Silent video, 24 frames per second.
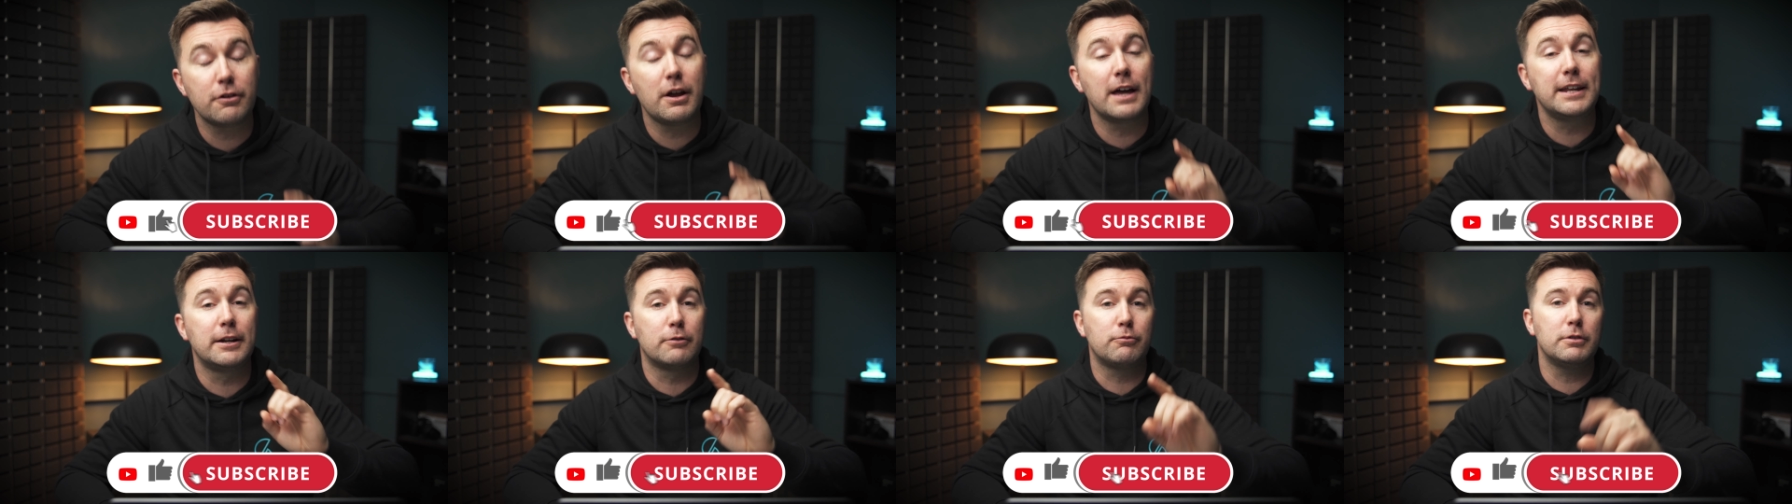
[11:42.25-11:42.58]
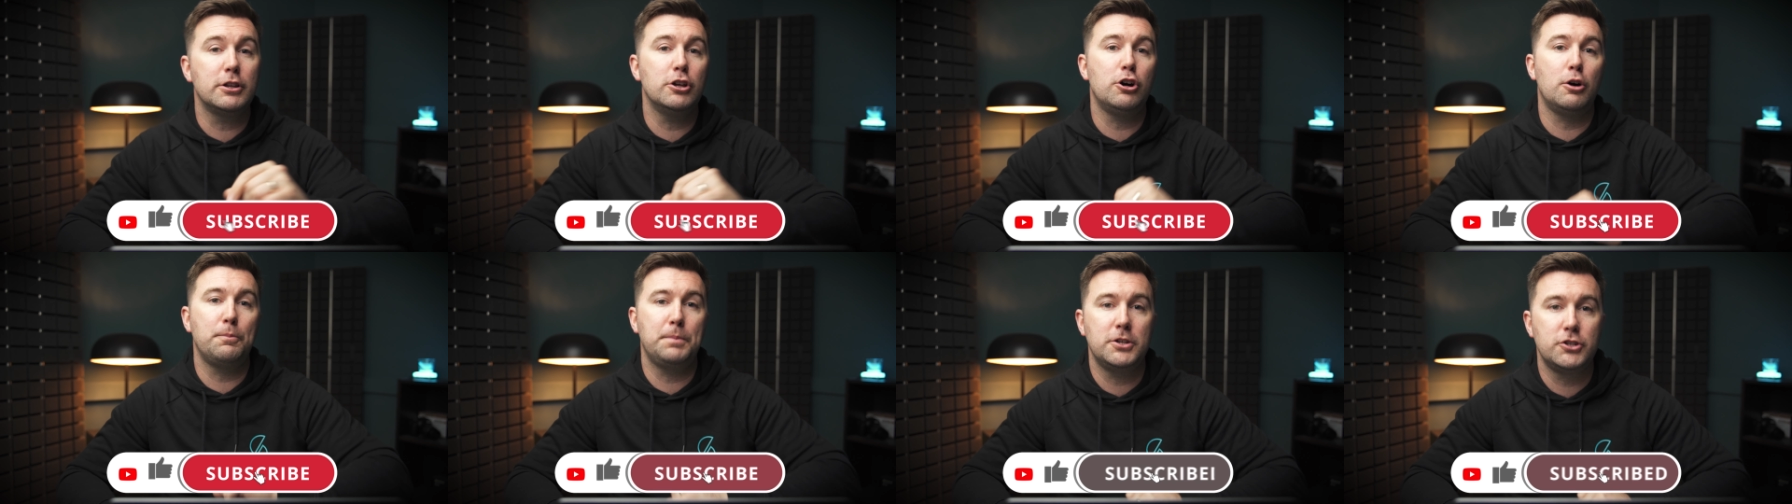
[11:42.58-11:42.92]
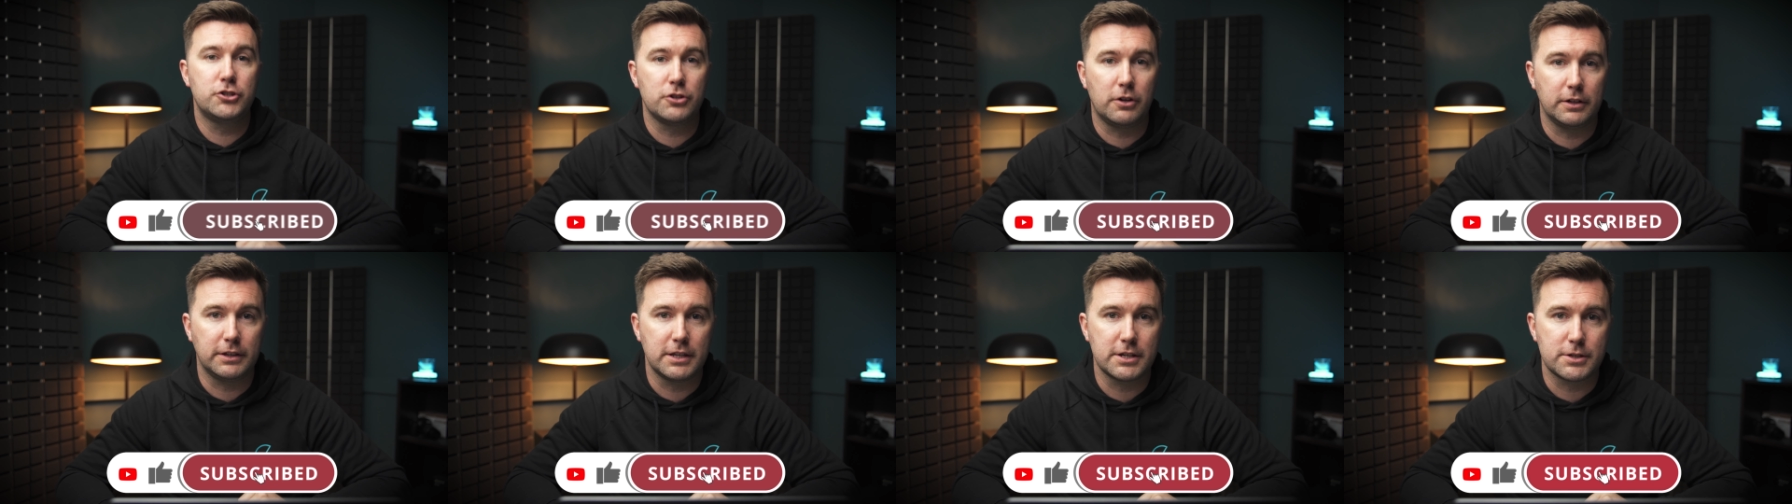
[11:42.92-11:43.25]
And I really hope you
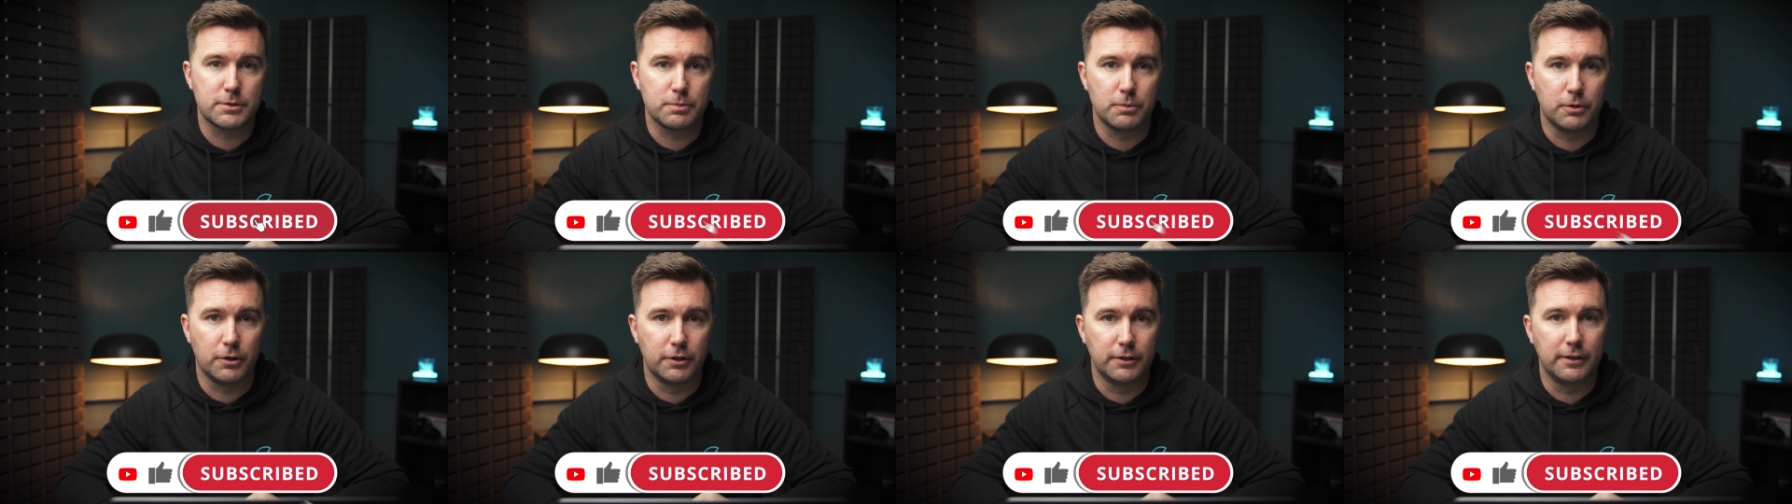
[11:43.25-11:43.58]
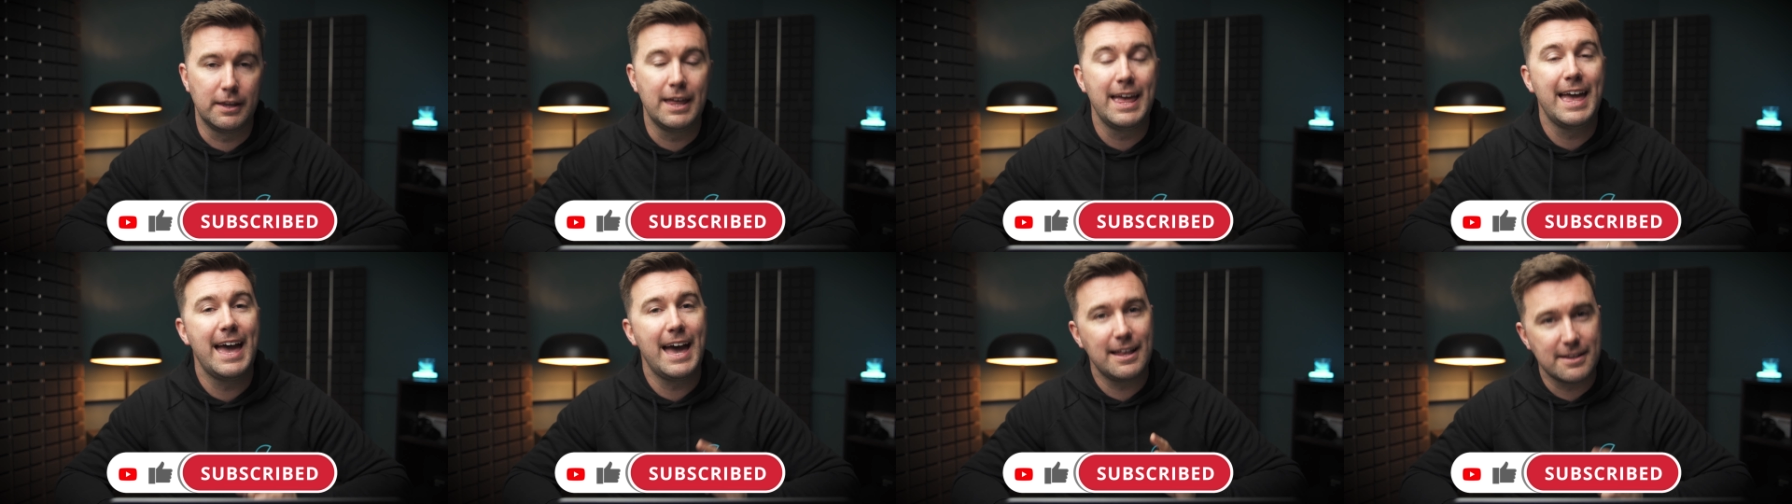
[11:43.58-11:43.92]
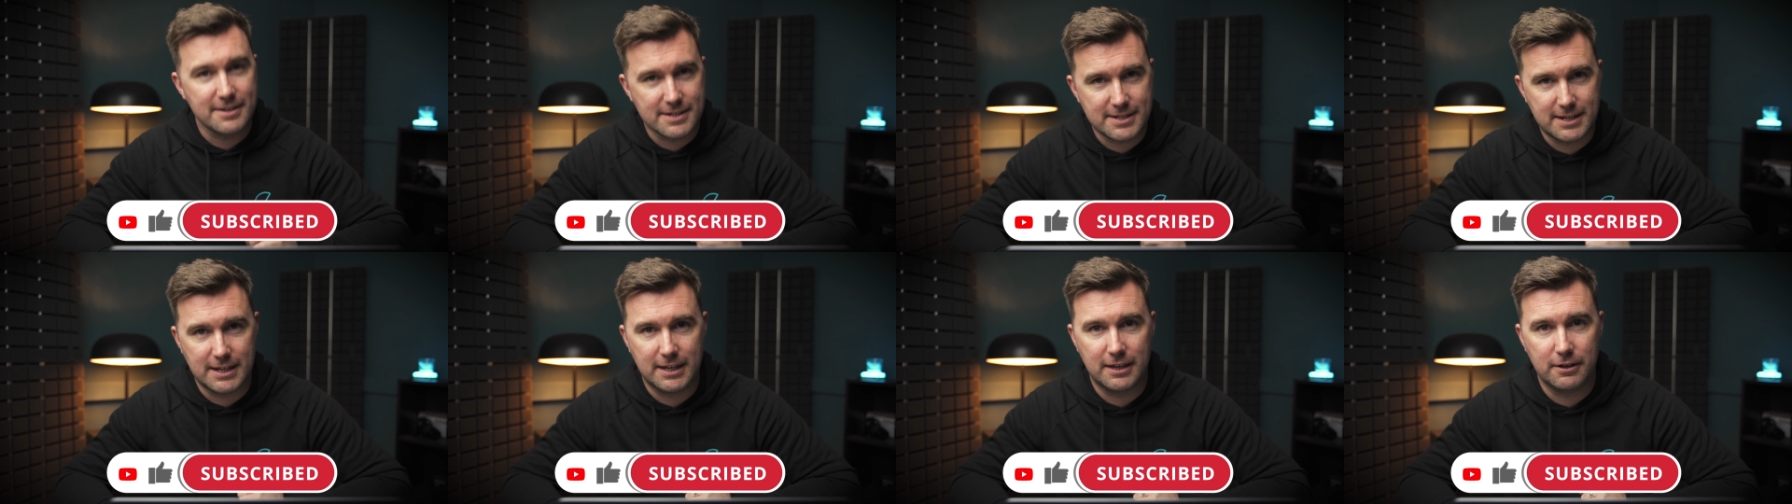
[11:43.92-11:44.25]
enjoyed this one. I'll
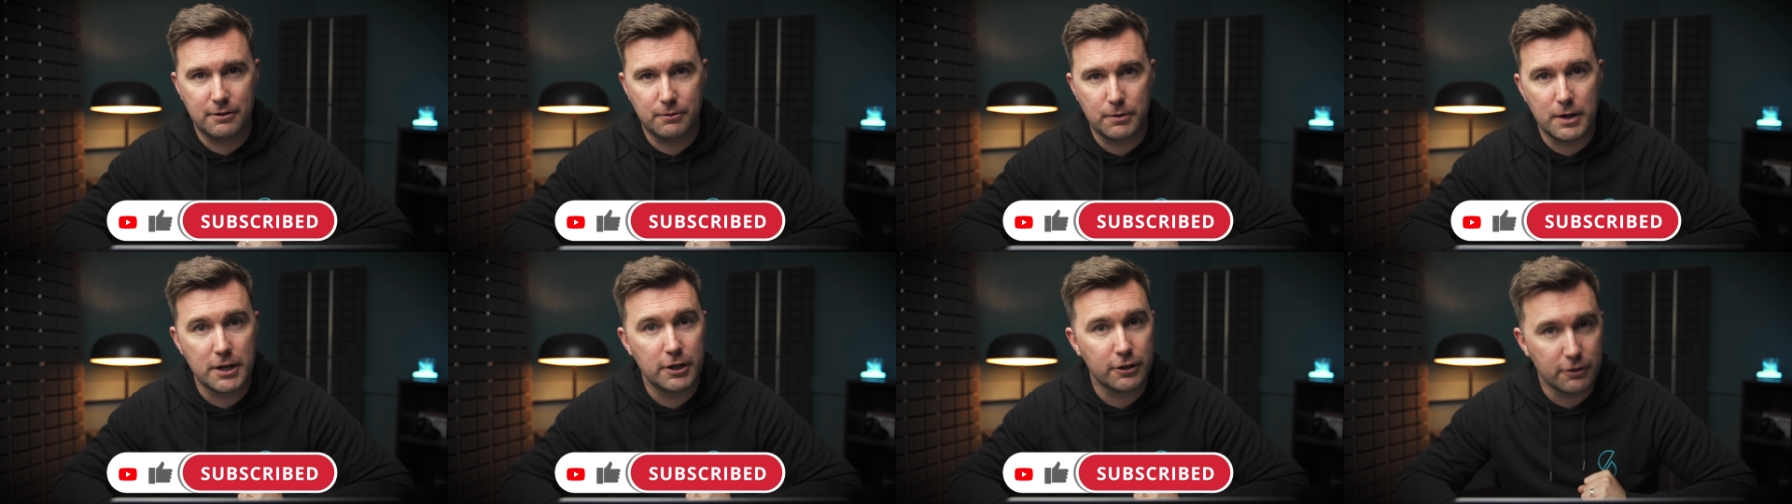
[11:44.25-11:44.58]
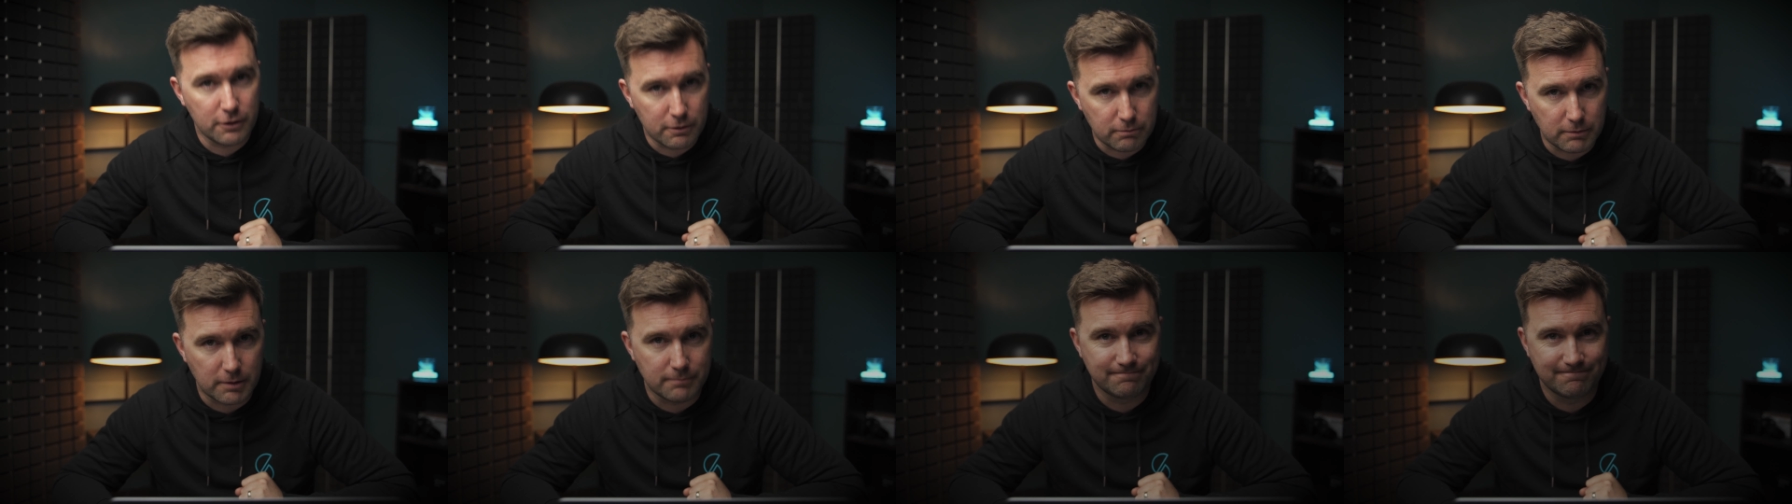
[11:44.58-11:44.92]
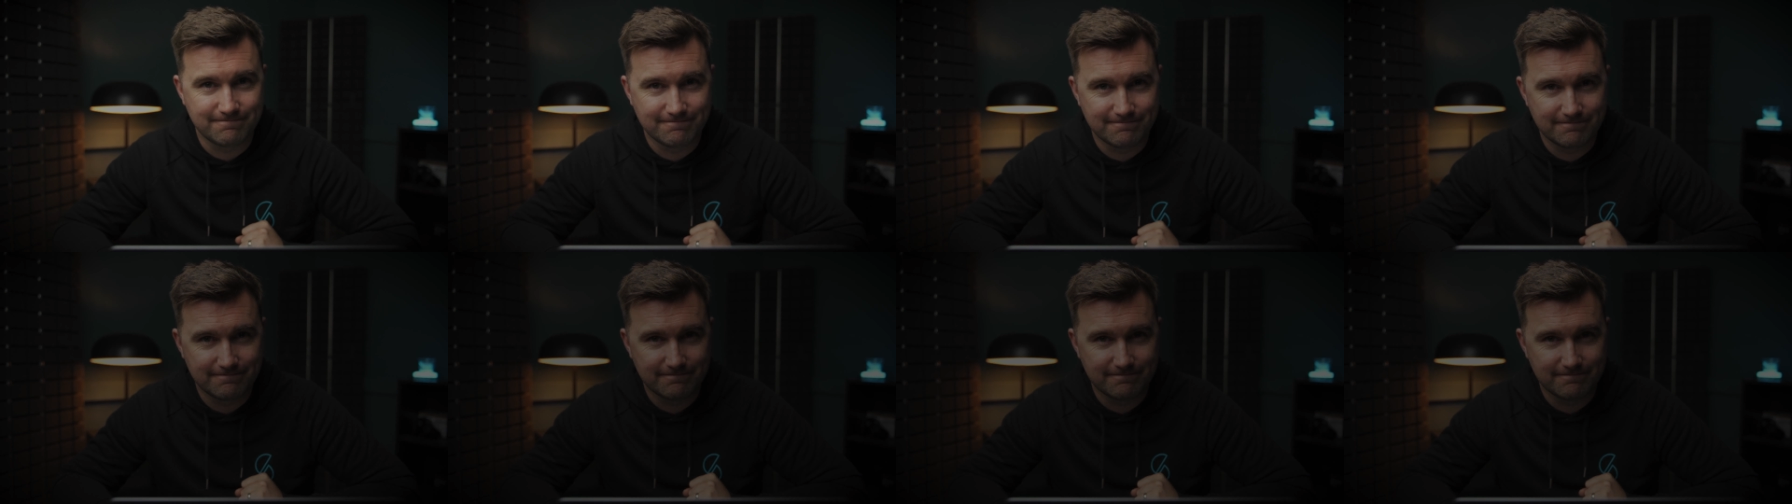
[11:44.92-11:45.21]
see you in another one.